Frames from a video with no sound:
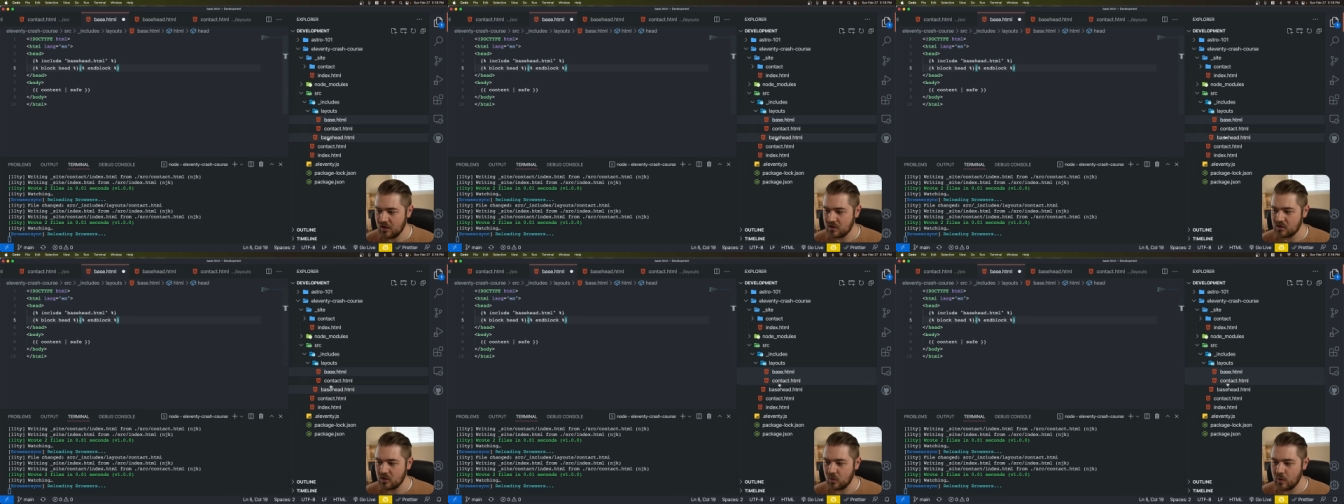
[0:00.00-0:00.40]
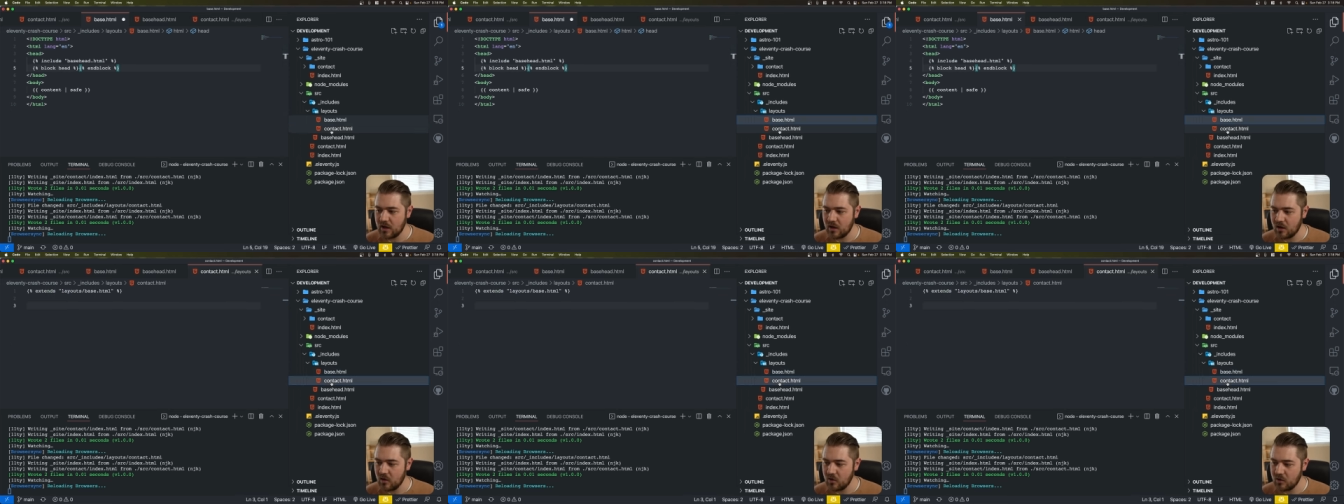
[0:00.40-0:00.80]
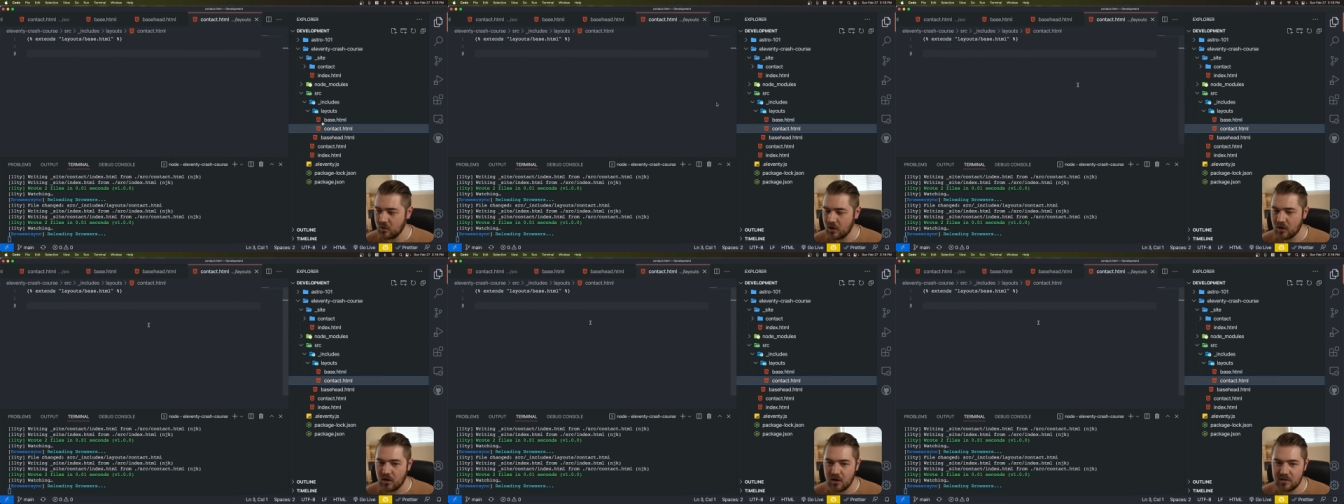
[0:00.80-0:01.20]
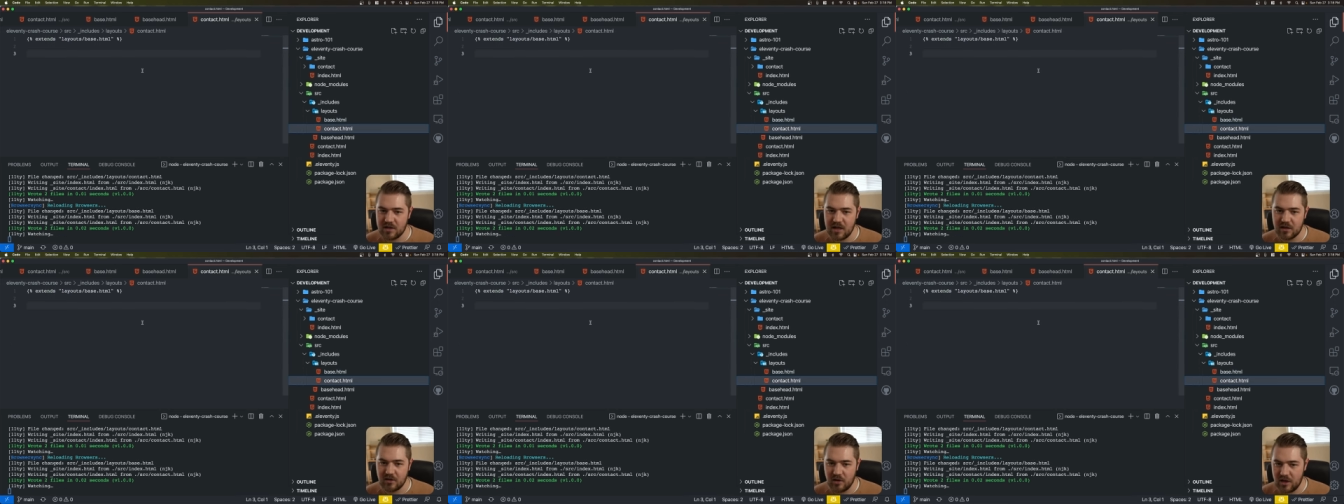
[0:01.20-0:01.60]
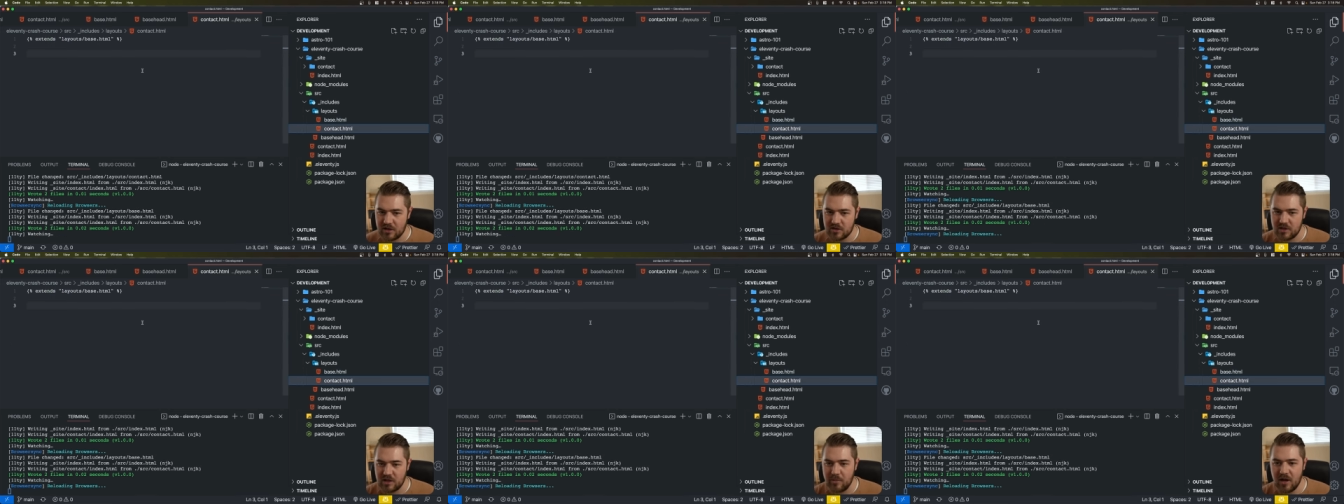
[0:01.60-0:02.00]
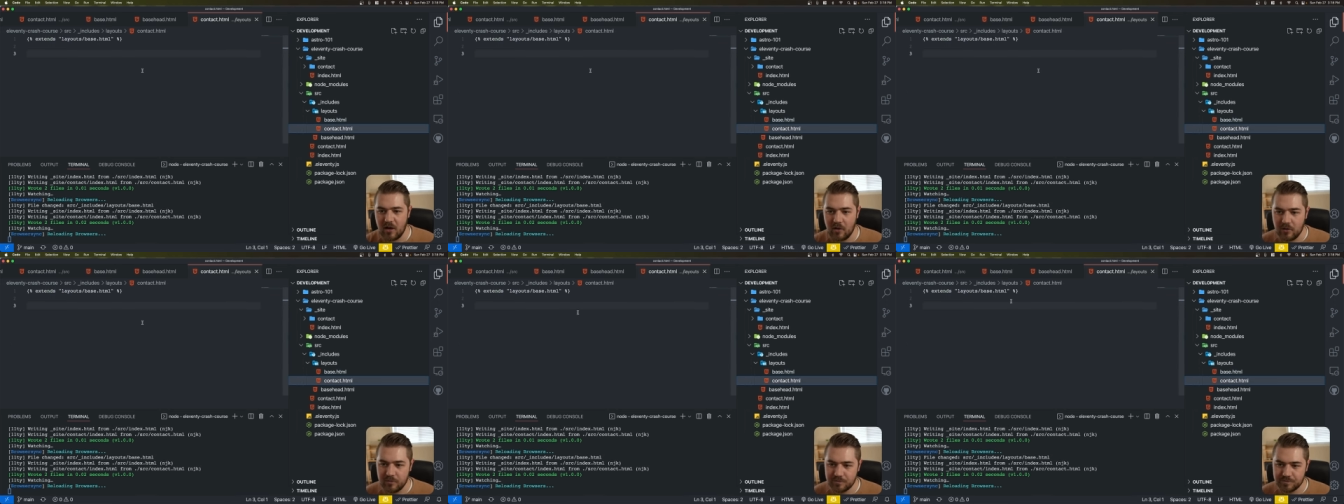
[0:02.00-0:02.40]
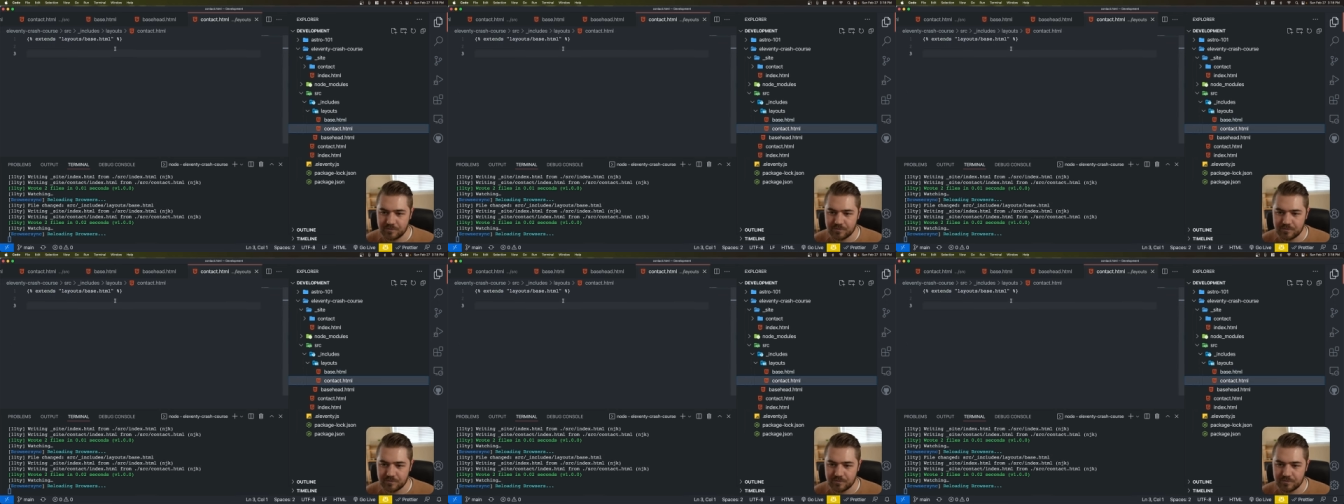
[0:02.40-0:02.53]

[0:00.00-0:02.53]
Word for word: So we can go into our contact.html